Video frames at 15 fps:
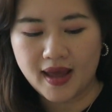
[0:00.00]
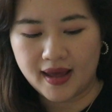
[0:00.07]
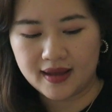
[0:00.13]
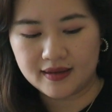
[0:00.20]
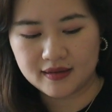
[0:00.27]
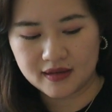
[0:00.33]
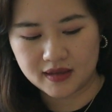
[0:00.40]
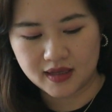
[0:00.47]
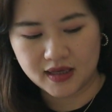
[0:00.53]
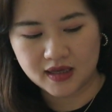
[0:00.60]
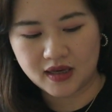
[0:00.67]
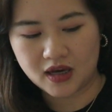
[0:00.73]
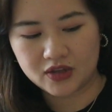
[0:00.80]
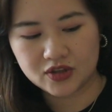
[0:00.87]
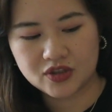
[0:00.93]
and
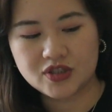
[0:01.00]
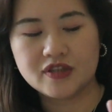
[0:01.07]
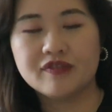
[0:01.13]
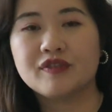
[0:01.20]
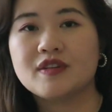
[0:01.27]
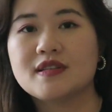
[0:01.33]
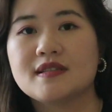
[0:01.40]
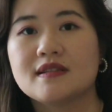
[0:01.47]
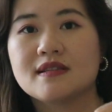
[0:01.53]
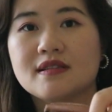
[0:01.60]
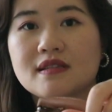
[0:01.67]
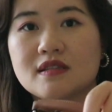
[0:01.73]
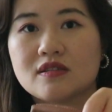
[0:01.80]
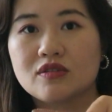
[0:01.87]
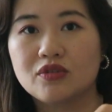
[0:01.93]
the other difference is
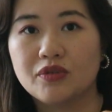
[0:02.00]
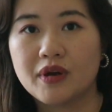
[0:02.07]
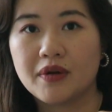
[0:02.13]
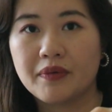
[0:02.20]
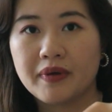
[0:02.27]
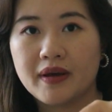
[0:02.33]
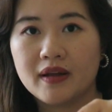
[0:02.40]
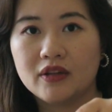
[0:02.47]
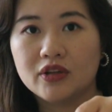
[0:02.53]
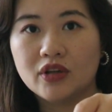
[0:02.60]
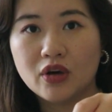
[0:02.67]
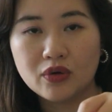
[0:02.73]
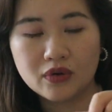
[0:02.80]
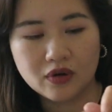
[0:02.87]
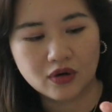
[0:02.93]
this Loewe
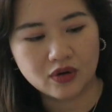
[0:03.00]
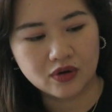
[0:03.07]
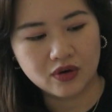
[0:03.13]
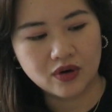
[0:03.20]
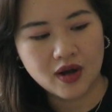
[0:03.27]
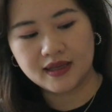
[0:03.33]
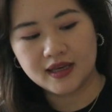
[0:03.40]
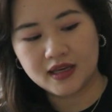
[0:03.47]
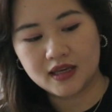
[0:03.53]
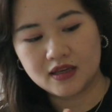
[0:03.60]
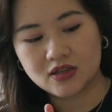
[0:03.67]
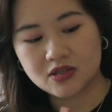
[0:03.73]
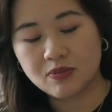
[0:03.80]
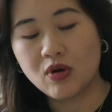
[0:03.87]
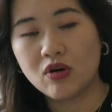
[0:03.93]
logo the
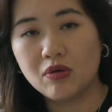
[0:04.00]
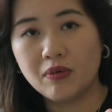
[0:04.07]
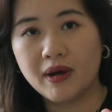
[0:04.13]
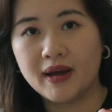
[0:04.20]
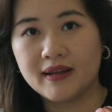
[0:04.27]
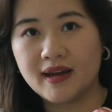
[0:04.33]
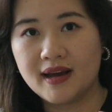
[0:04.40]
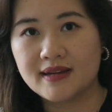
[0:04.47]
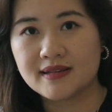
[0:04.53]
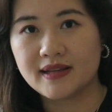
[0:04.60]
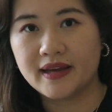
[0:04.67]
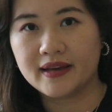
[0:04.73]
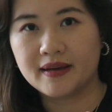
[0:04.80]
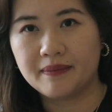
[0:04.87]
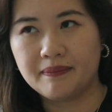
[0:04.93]
small one has
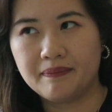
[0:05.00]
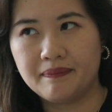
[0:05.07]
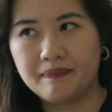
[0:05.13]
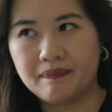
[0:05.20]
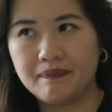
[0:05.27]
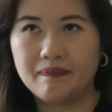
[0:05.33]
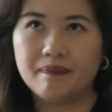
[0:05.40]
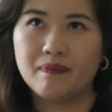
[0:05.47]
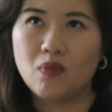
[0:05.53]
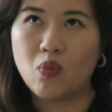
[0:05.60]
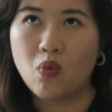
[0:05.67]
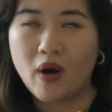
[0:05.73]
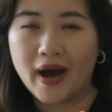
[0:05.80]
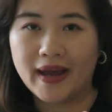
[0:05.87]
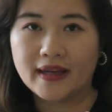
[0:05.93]
like a
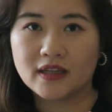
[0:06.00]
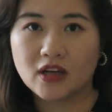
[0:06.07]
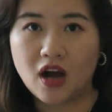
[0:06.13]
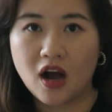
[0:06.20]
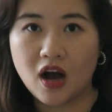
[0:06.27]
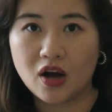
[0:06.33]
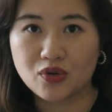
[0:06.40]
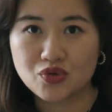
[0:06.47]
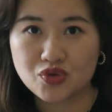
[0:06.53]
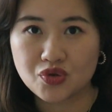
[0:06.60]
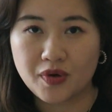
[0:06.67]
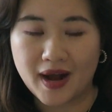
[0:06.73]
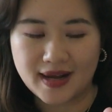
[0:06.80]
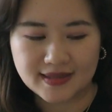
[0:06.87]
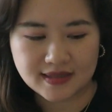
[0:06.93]
white
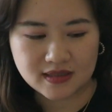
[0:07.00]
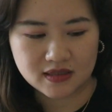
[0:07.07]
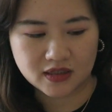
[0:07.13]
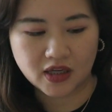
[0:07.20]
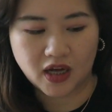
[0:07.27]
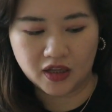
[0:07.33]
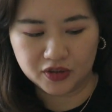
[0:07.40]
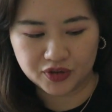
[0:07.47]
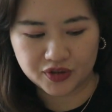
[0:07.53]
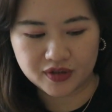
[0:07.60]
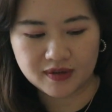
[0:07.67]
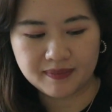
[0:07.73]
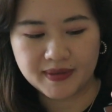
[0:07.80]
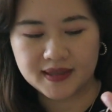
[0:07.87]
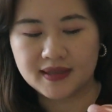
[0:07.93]
contrast
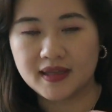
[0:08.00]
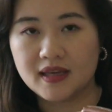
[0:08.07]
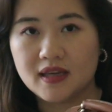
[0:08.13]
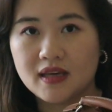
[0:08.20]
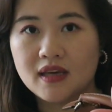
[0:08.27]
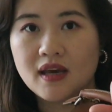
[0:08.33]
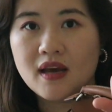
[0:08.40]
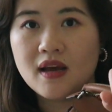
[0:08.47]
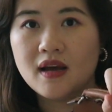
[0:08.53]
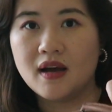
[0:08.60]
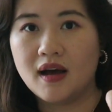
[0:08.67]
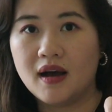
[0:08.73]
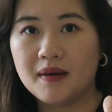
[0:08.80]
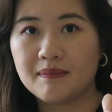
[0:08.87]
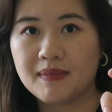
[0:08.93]
color but the
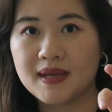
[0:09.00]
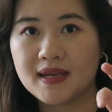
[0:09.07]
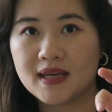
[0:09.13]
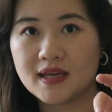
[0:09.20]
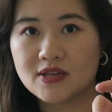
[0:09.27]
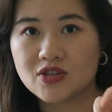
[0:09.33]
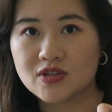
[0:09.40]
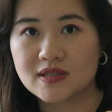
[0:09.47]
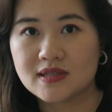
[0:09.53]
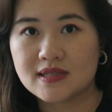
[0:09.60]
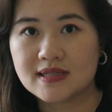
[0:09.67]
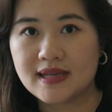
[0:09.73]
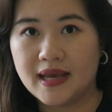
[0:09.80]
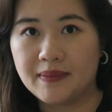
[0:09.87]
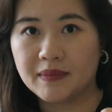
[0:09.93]
uh, mini just the
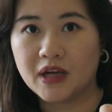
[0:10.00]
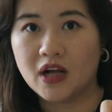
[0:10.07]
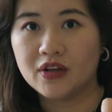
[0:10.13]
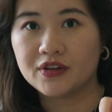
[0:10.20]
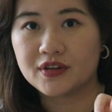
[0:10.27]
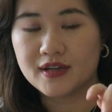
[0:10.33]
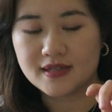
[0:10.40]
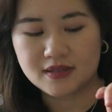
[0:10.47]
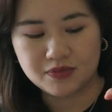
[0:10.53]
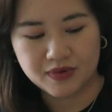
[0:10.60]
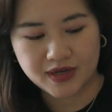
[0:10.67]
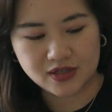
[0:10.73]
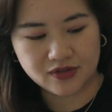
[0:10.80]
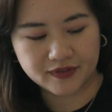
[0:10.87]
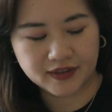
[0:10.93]
same color as the
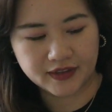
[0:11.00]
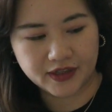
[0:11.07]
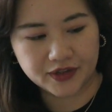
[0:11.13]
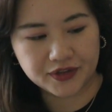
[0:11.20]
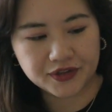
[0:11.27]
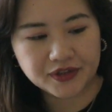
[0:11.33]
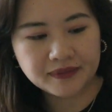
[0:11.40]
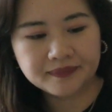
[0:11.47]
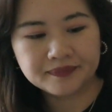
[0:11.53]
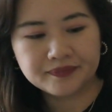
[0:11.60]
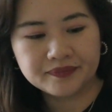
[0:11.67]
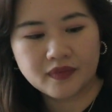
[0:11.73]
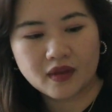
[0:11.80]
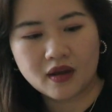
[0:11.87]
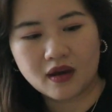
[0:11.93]
rest of the leather
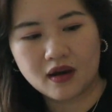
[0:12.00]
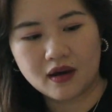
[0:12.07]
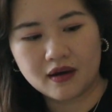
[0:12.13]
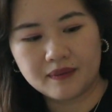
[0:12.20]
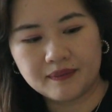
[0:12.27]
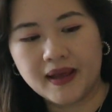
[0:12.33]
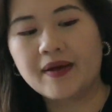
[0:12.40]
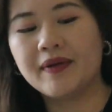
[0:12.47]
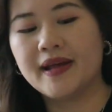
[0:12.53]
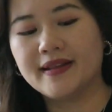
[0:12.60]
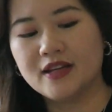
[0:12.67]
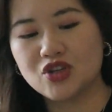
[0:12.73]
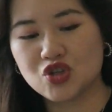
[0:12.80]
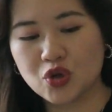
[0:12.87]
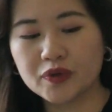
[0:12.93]
um, and, and
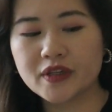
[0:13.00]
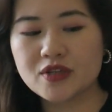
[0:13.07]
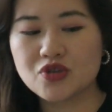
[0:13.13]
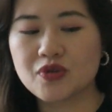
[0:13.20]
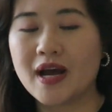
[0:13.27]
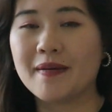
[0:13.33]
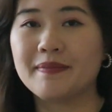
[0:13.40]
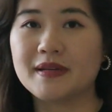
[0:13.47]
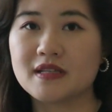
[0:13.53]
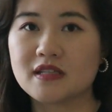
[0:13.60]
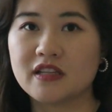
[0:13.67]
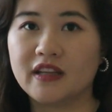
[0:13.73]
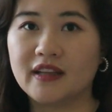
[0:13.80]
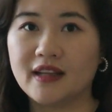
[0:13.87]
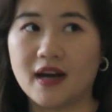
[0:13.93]
the shoulder strap is
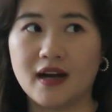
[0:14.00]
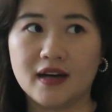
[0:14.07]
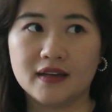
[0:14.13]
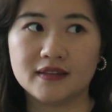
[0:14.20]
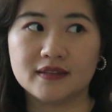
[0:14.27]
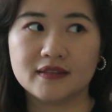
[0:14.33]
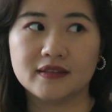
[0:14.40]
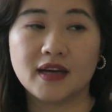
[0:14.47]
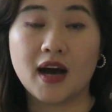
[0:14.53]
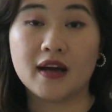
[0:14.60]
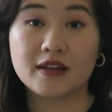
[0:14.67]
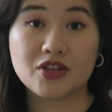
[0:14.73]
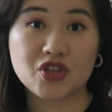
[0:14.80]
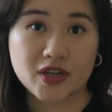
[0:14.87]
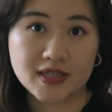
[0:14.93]

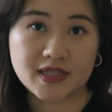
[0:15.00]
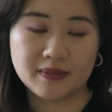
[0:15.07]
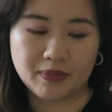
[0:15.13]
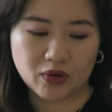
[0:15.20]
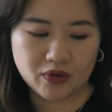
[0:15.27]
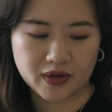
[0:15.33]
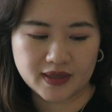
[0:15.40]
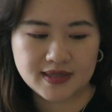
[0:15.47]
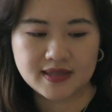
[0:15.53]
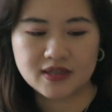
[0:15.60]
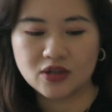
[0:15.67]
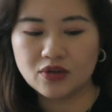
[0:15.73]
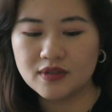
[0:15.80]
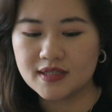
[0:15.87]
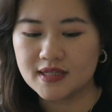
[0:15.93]
non-adjustable it's
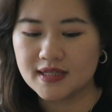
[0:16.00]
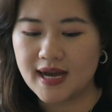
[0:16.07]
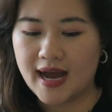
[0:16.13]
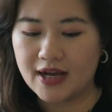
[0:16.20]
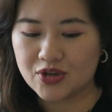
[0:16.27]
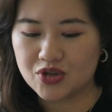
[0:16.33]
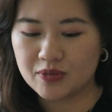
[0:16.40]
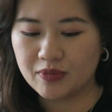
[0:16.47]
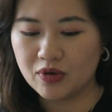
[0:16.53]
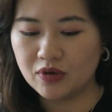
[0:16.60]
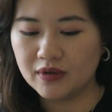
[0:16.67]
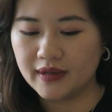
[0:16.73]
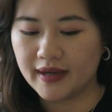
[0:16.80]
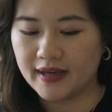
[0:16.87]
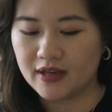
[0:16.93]
still
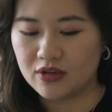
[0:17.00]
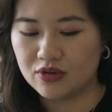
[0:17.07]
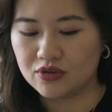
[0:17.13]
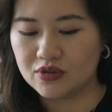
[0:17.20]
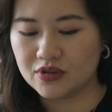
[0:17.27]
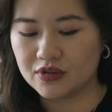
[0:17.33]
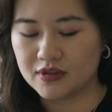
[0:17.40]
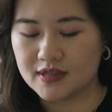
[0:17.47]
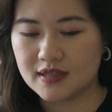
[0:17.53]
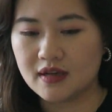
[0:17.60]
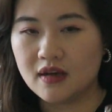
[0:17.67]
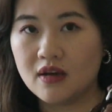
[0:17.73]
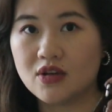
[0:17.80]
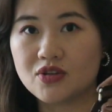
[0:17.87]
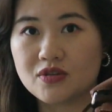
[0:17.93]
detachable like you could
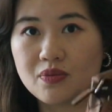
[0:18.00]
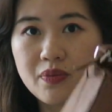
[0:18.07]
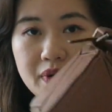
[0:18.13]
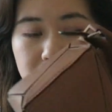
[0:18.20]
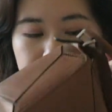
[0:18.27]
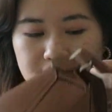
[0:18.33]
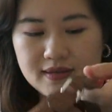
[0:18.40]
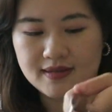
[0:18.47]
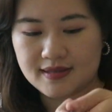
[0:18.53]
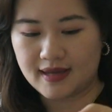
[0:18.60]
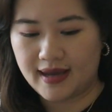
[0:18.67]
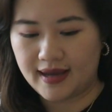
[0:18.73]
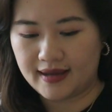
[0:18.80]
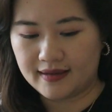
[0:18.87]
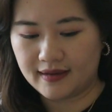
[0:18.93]
just wear this
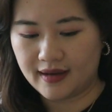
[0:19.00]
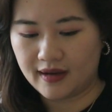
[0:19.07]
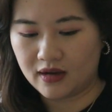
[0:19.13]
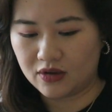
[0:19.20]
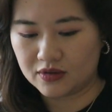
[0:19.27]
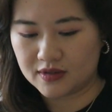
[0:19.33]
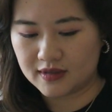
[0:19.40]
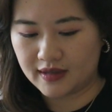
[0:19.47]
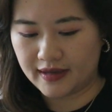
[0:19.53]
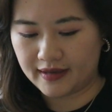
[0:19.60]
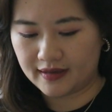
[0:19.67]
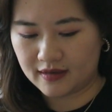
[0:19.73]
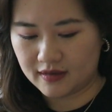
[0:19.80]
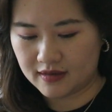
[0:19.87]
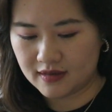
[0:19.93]
handheld
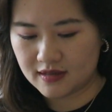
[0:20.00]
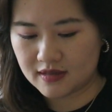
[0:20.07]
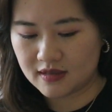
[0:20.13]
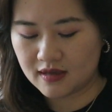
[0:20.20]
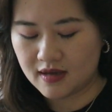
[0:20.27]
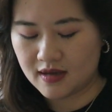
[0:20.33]
like this